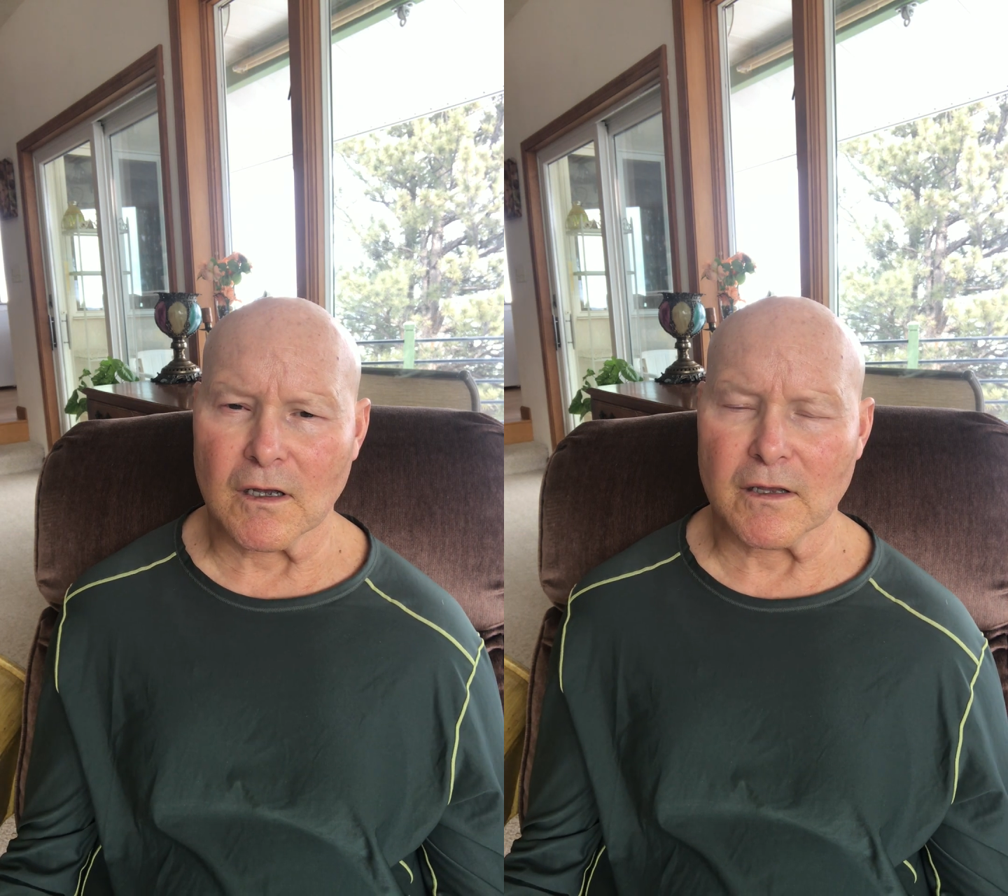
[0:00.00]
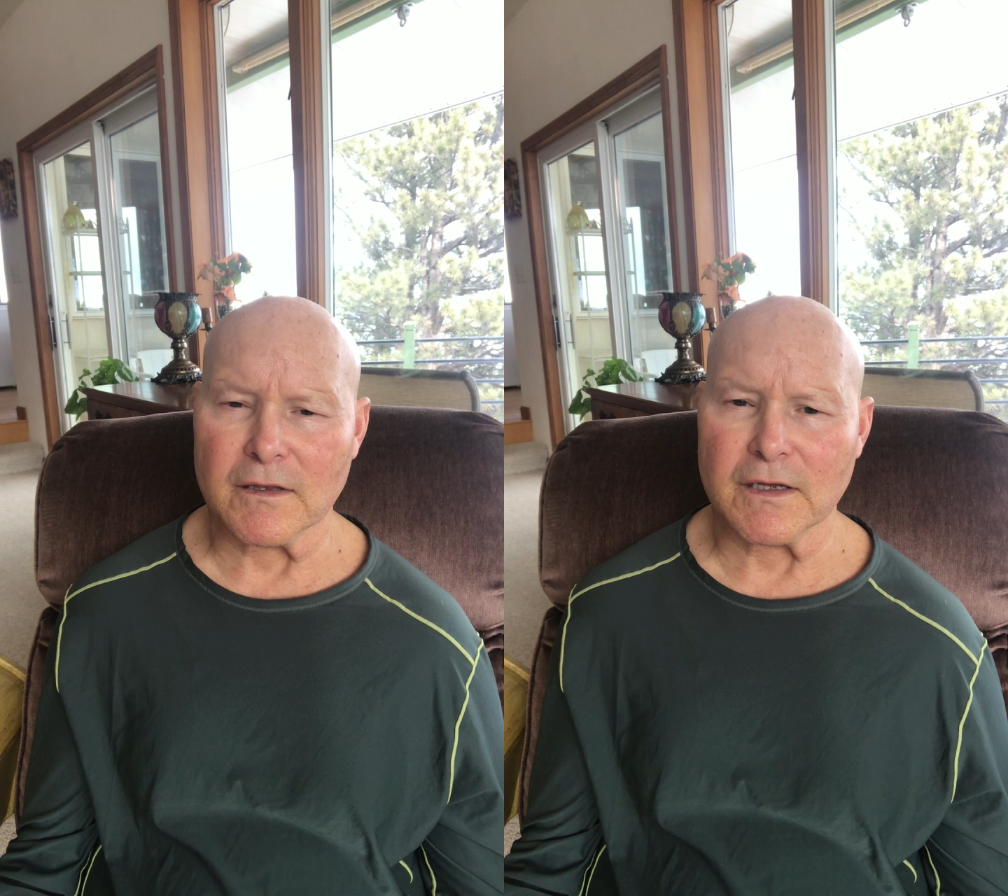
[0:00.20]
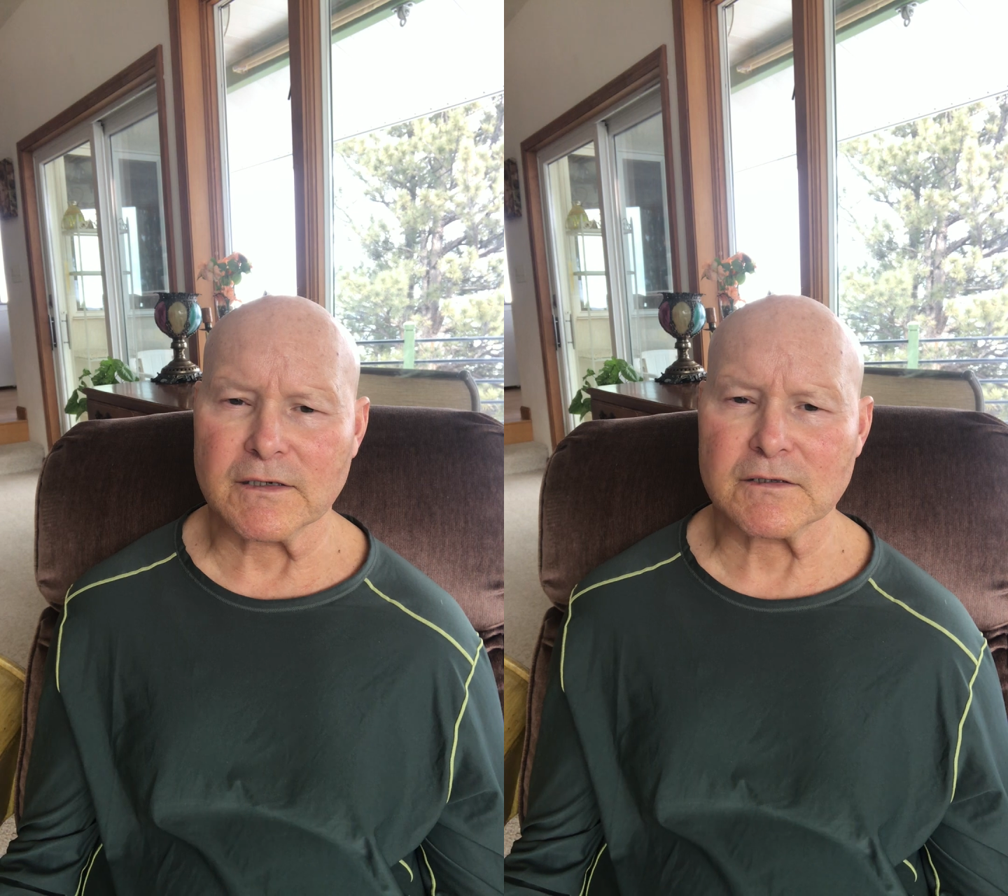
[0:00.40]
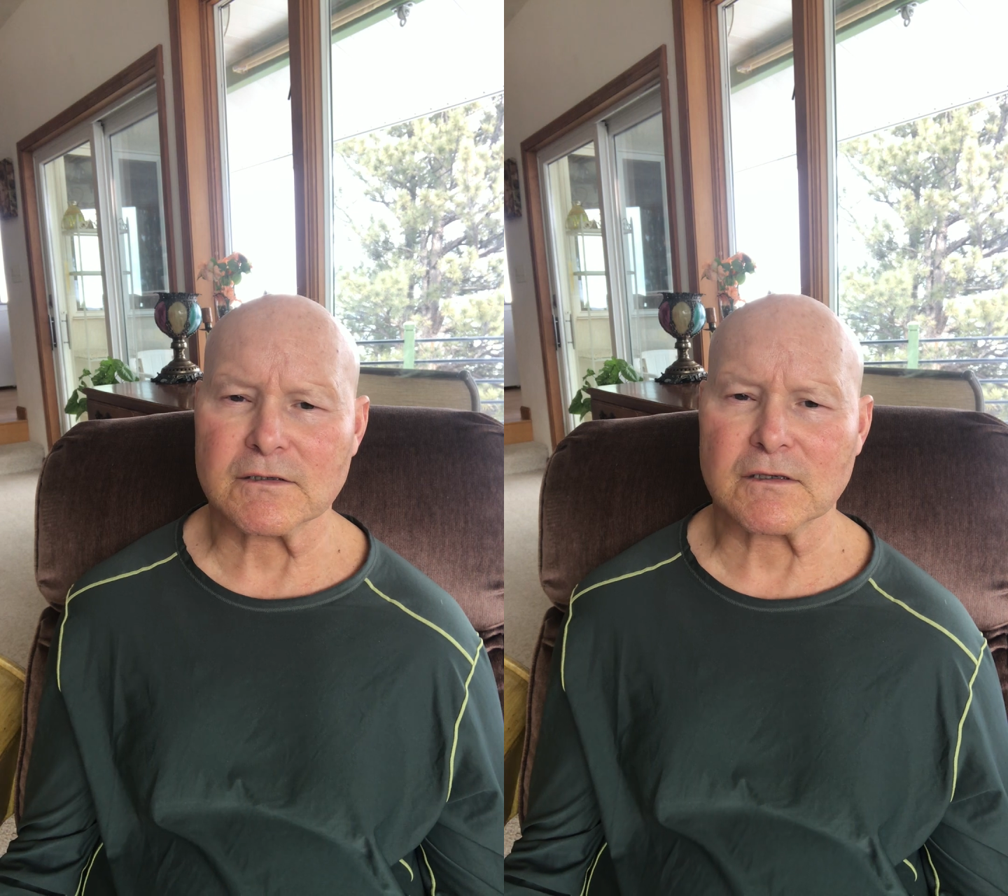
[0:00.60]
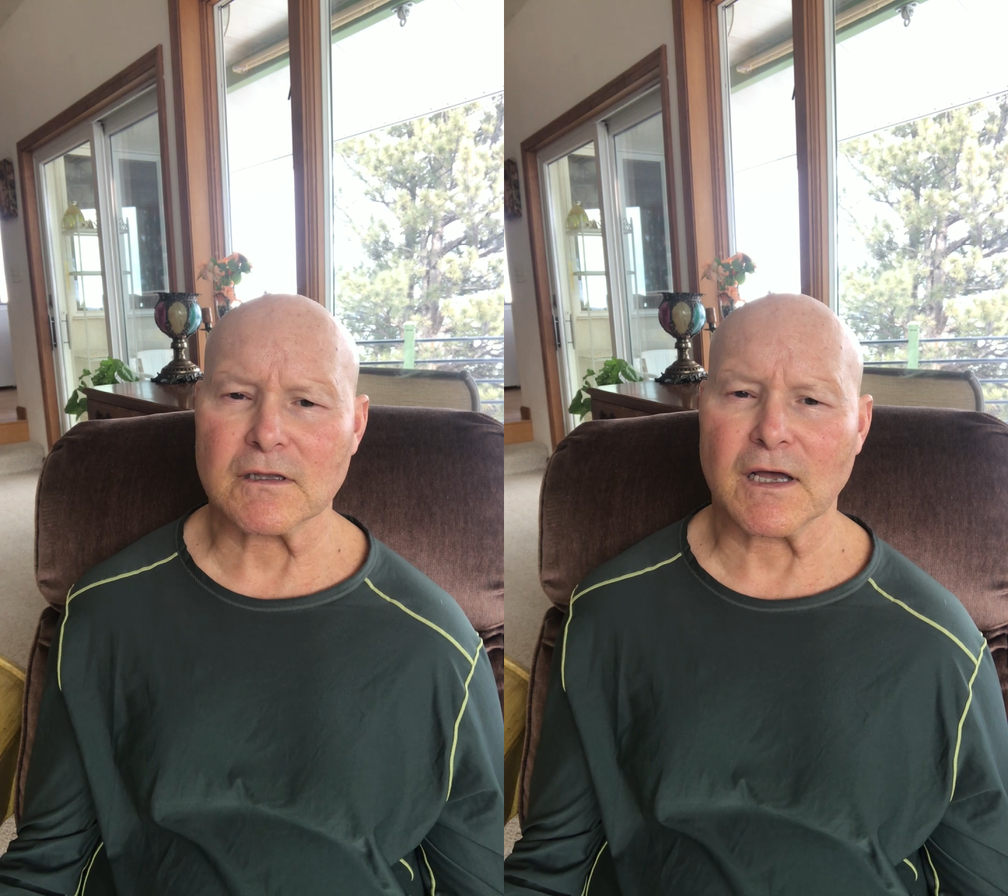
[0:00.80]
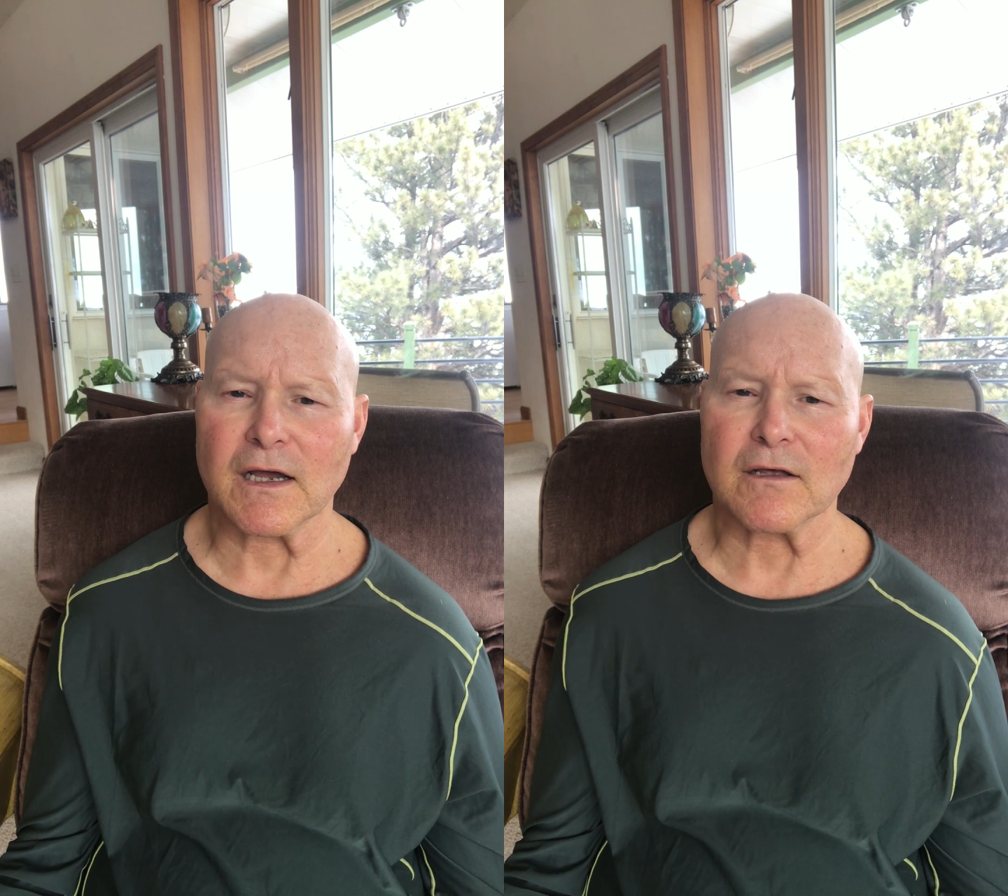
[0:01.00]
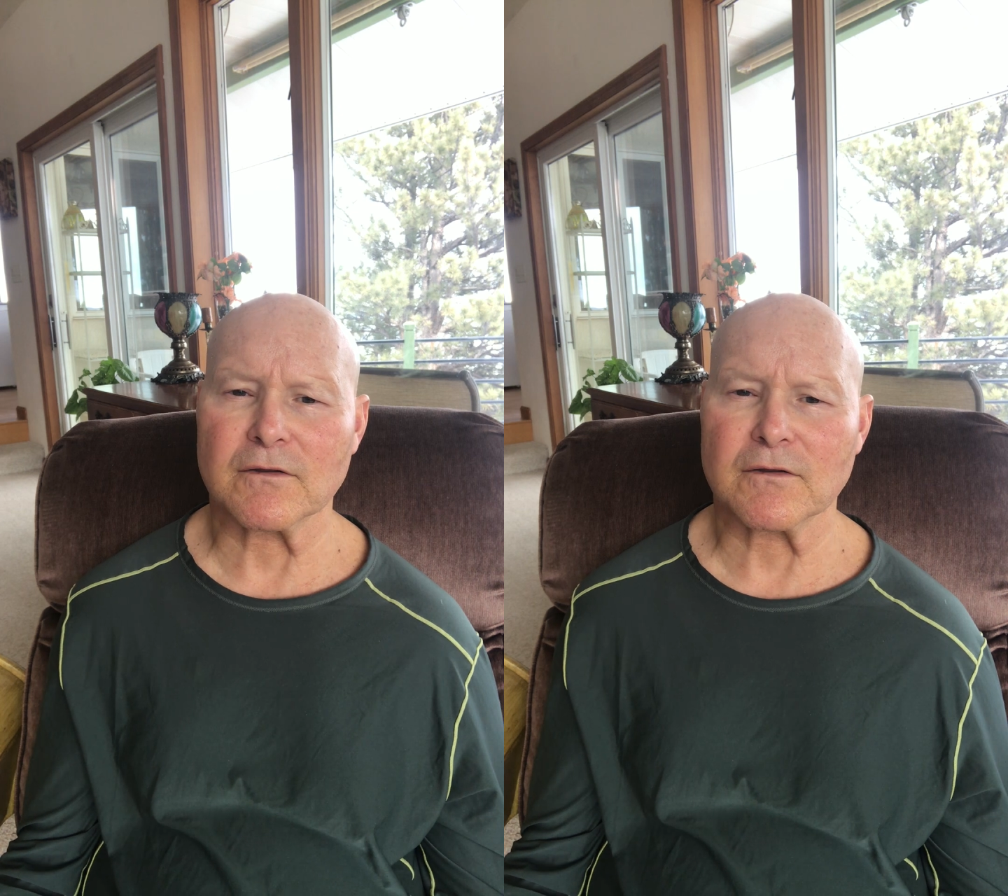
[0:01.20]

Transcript: And then just allow